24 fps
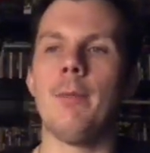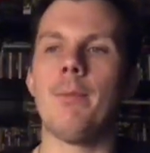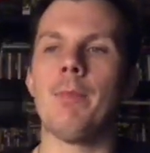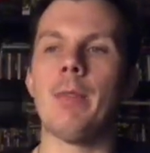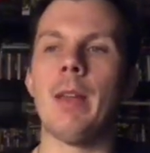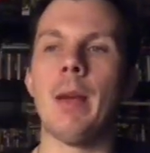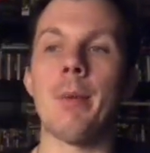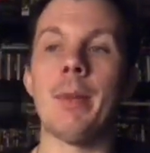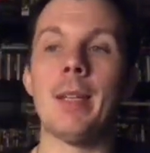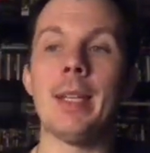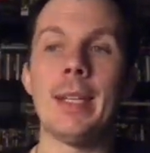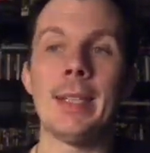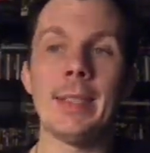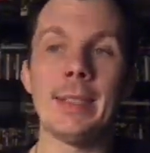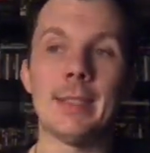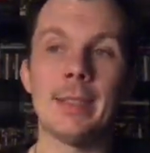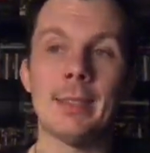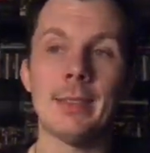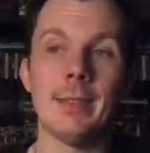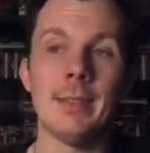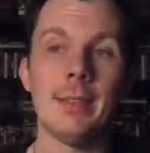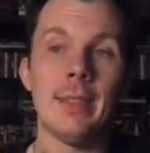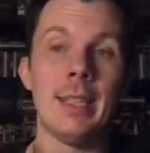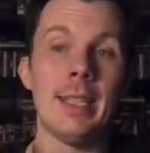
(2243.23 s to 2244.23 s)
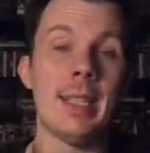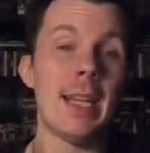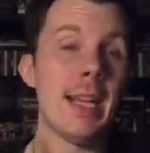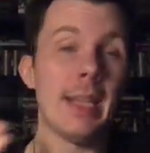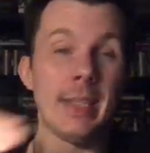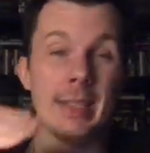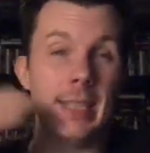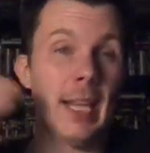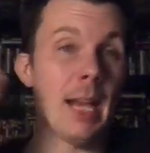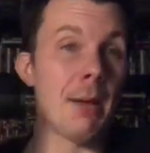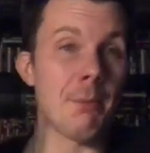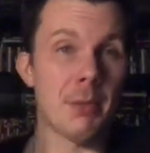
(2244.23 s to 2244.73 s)
I mean, it's
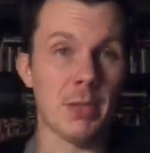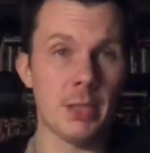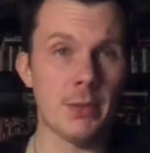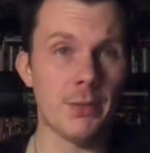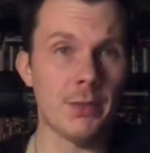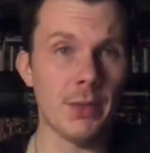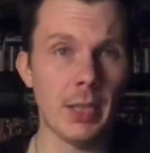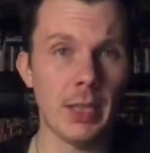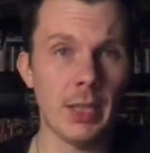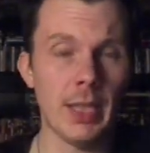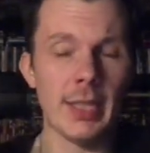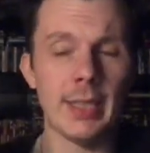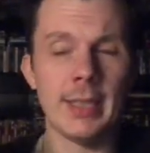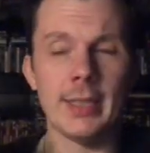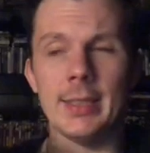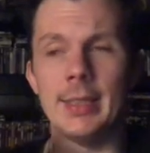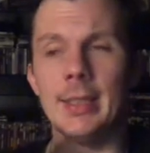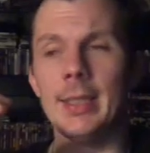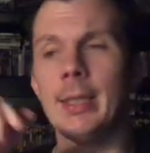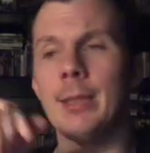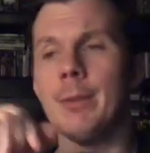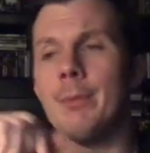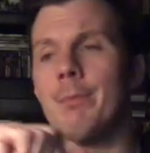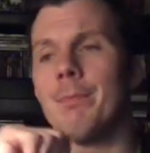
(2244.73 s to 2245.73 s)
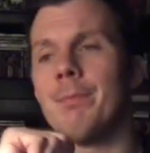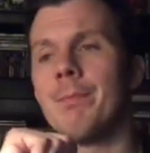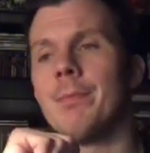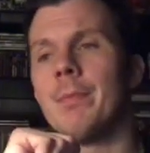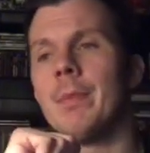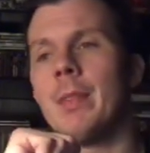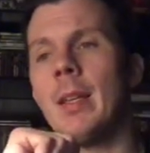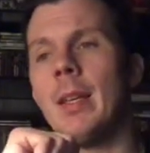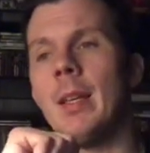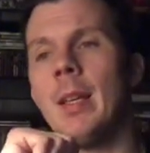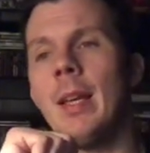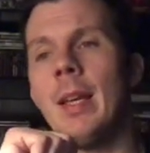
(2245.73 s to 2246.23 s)
it's that much of a legacy,
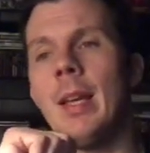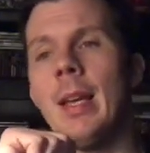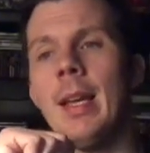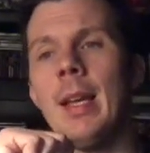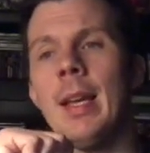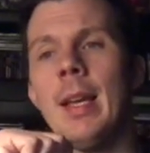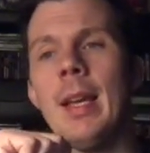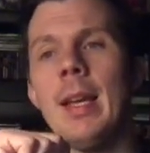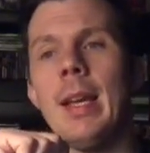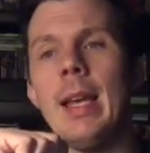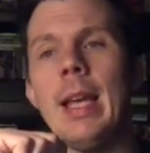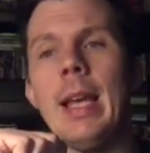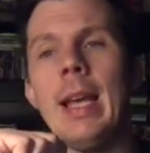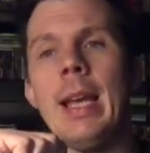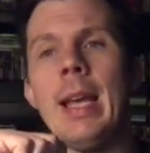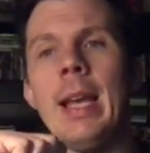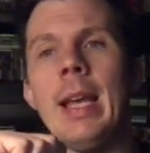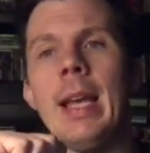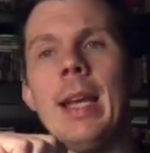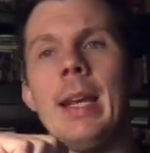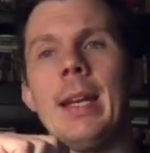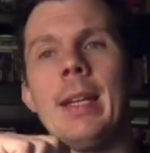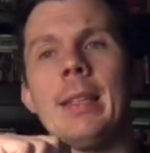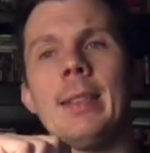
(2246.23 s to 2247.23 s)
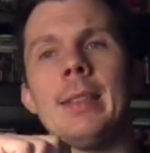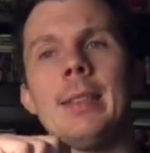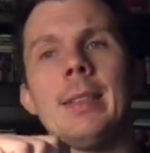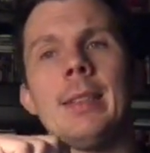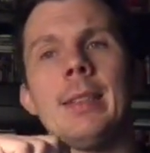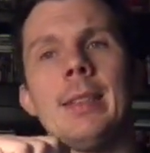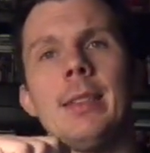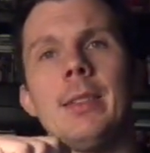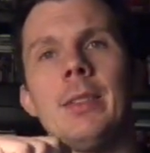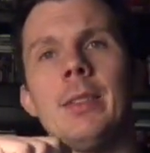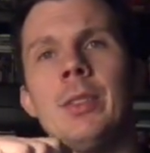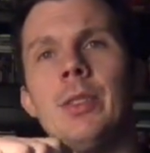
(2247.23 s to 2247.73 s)
and
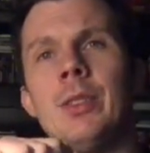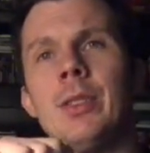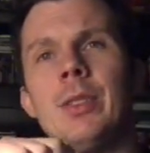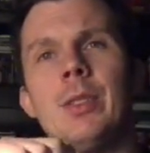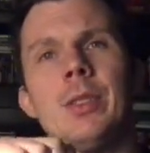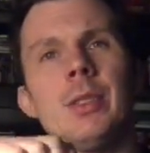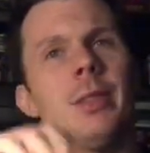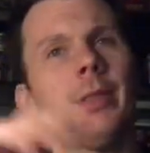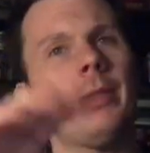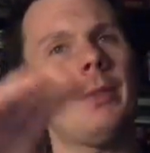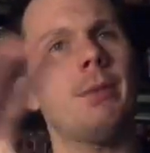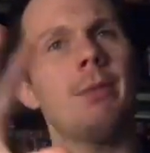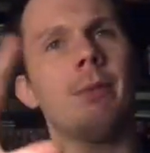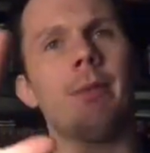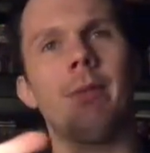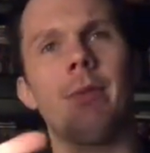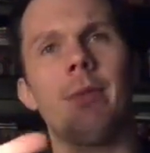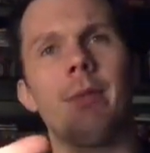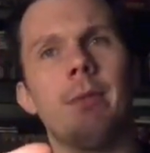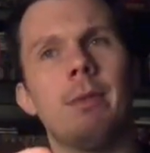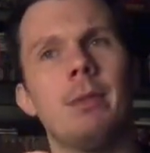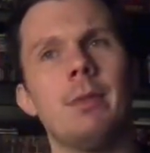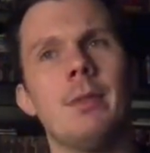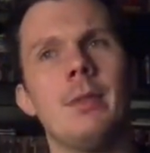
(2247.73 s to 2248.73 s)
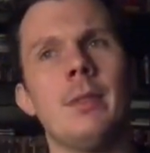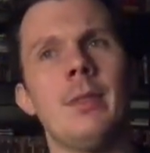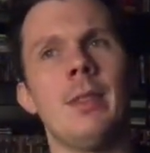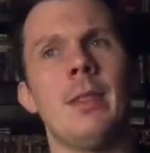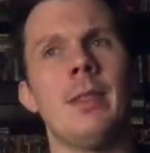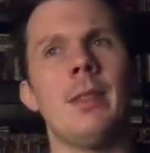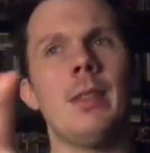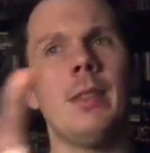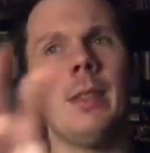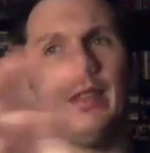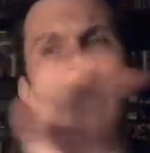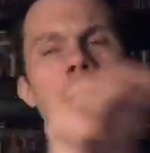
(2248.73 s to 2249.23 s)
just
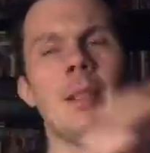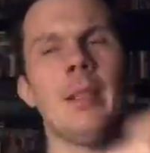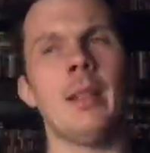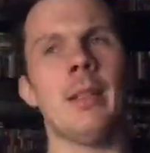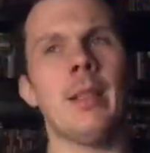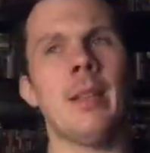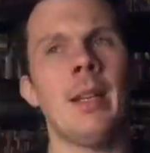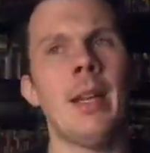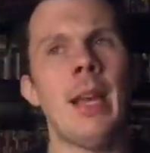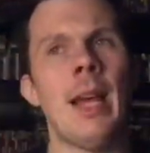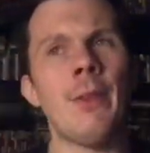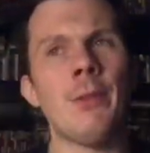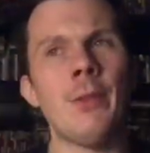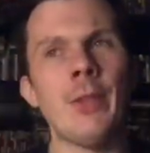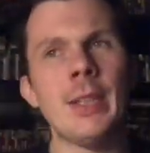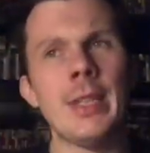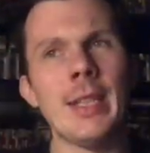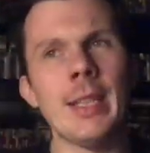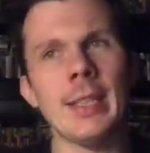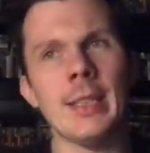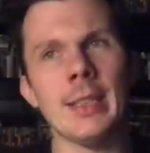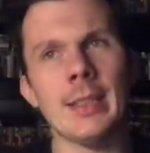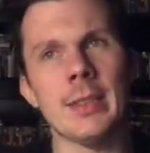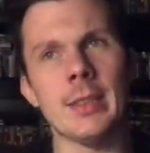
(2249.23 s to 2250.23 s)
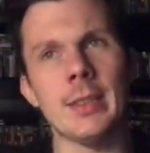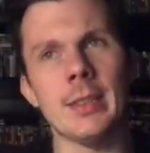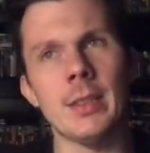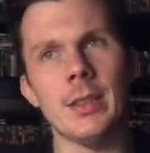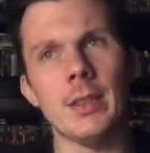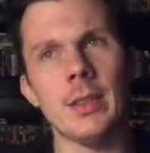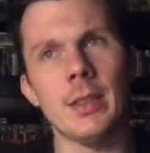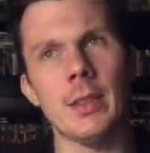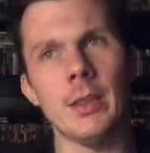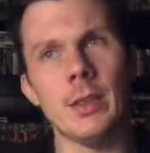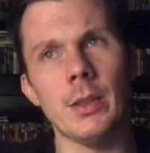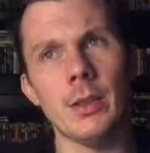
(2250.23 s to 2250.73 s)
uh, everything is
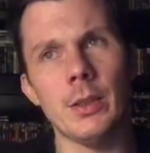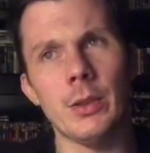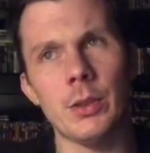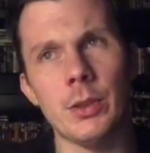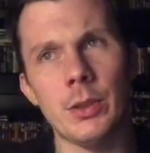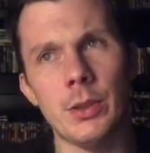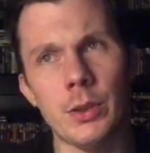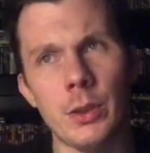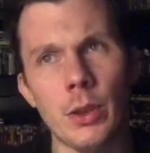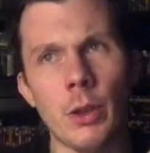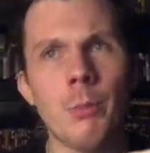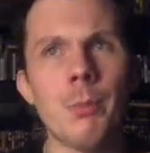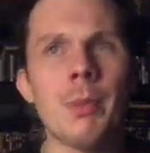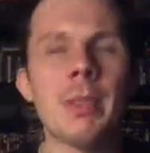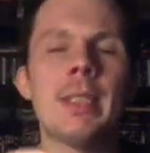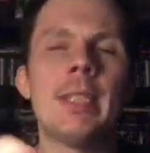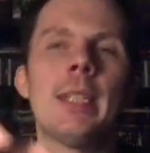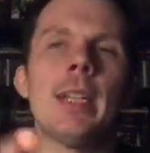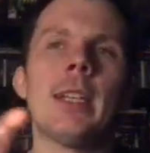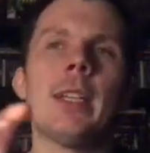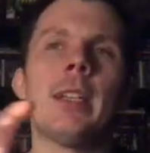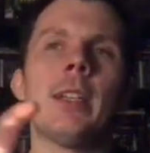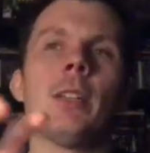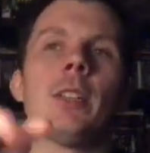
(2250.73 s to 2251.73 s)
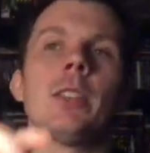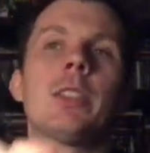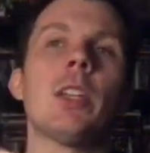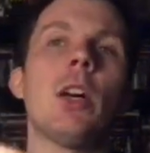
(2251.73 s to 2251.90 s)
so meticulous.